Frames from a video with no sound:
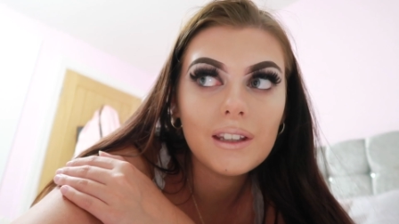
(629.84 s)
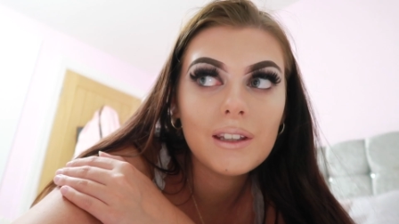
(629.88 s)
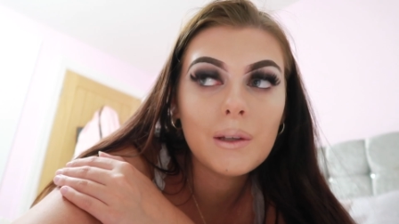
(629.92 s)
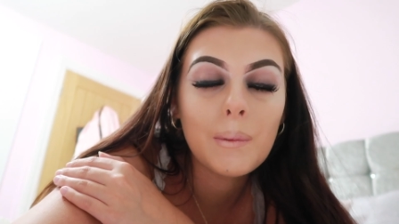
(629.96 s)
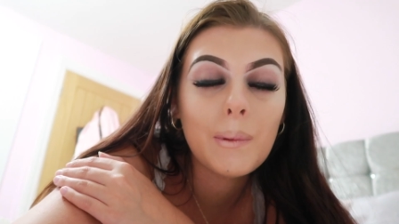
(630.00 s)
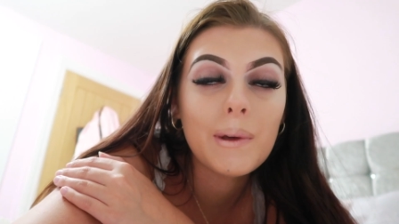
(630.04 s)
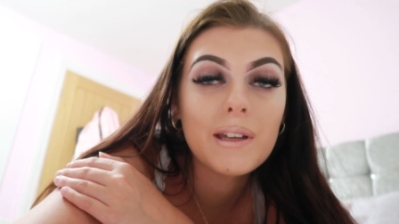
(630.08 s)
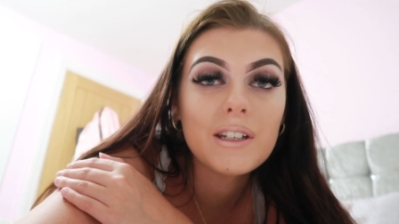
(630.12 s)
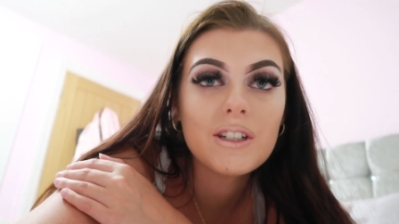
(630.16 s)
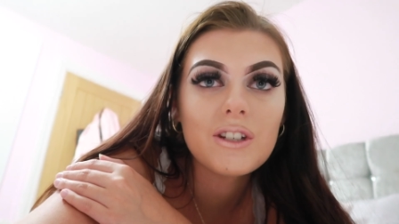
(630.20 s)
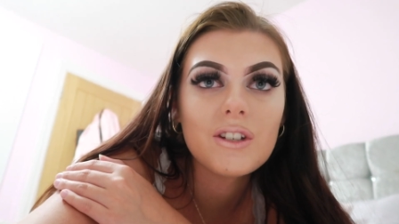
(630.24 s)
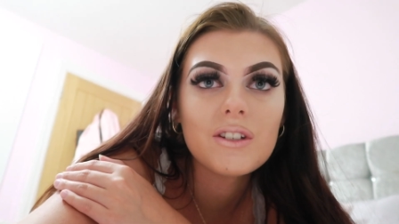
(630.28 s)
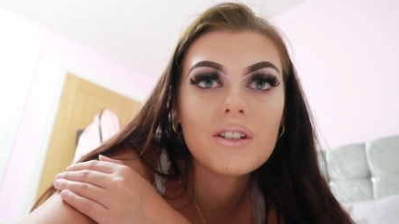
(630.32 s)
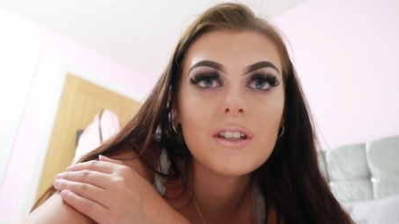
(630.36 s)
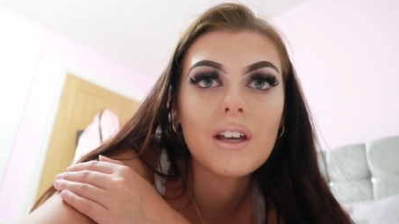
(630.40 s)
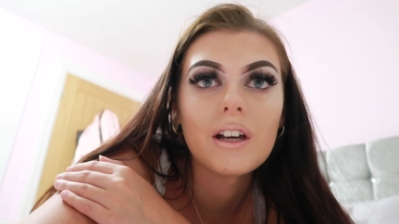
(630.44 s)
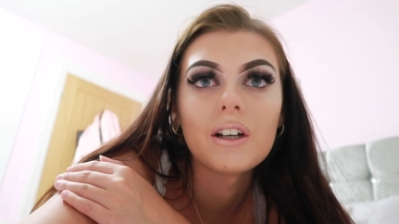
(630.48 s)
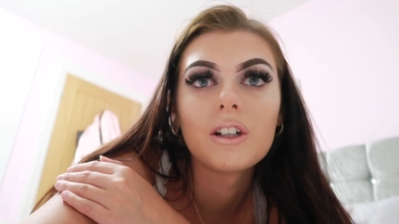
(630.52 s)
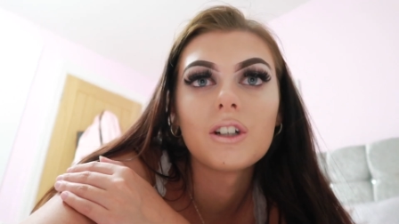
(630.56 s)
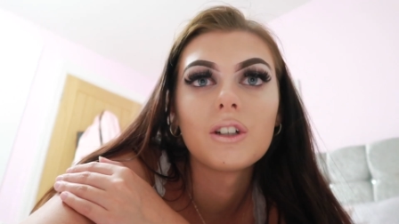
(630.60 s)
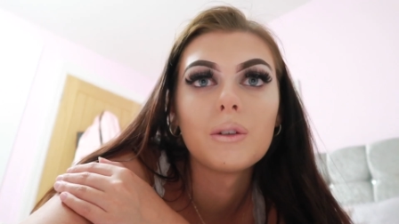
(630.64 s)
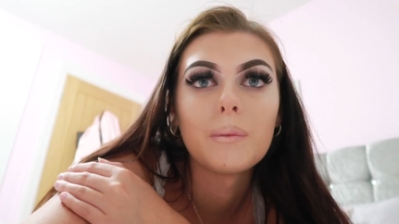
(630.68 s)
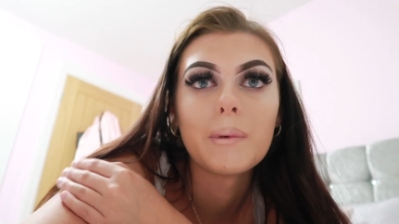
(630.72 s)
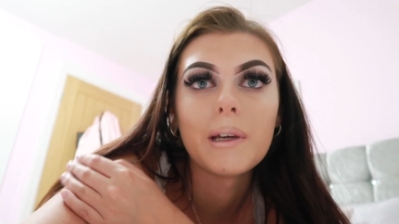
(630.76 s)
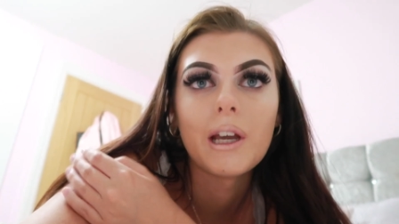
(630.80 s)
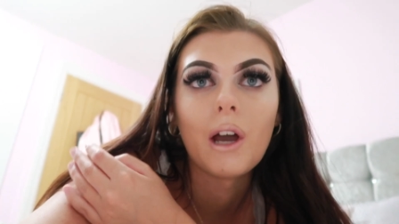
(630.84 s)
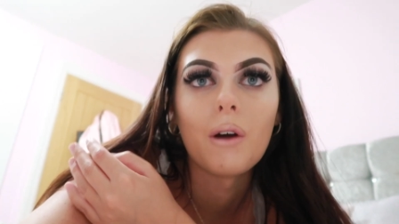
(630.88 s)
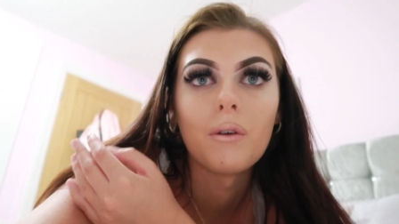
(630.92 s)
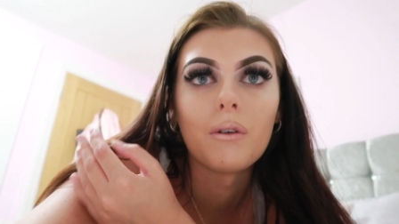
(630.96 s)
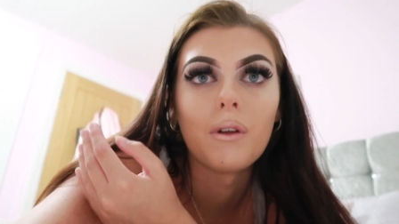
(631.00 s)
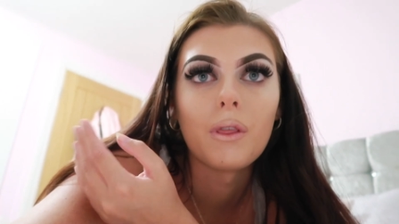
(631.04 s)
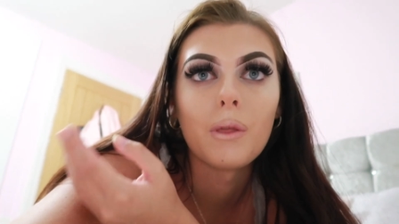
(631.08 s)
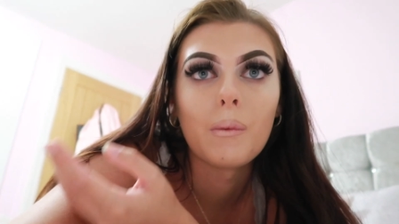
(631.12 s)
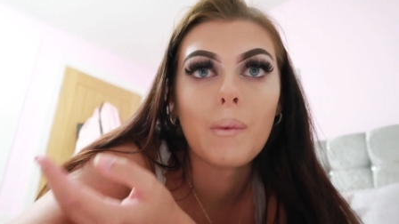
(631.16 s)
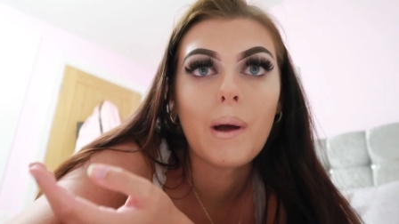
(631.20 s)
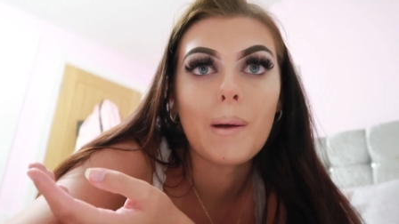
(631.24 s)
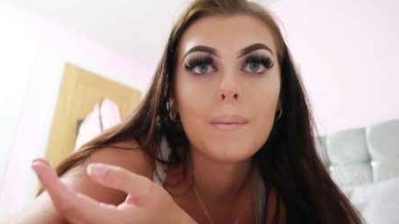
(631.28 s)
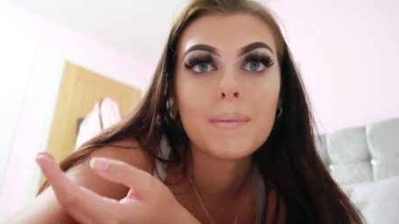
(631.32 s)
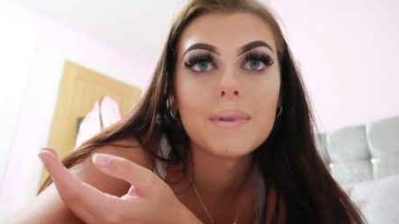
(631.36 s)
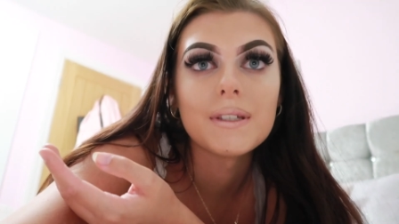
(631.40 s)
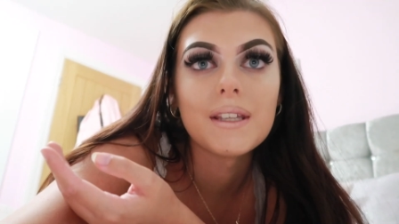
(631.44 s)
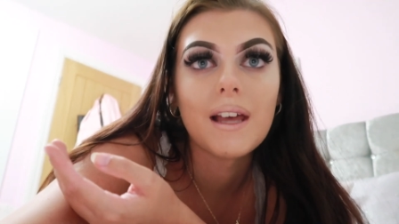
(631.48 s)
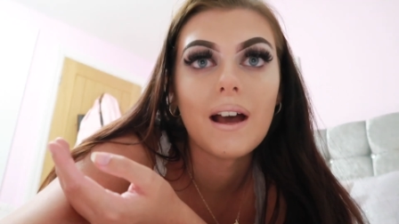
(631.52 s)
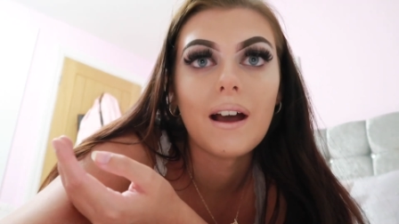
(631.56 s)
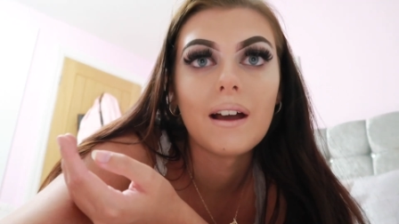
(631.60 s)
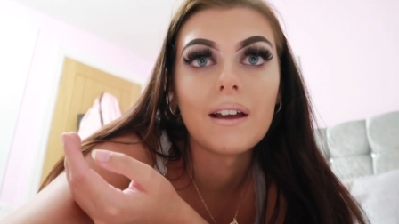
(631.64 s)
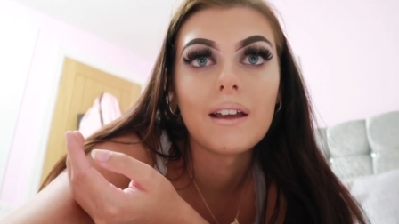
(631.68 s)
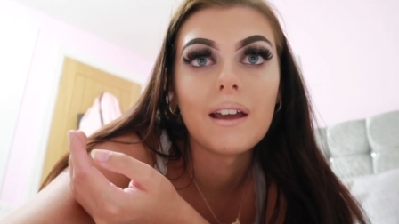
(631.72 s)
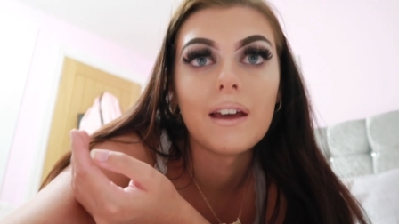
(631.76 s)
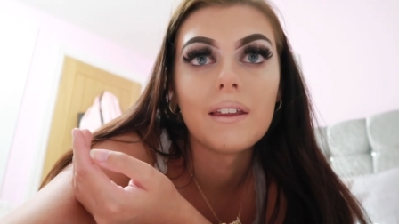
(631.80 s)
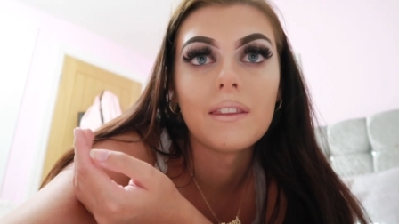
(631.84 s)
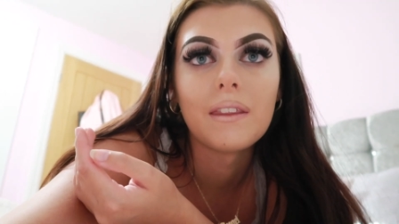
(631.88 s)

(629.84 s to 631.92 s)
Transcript: the pictures that are going to be going on the website,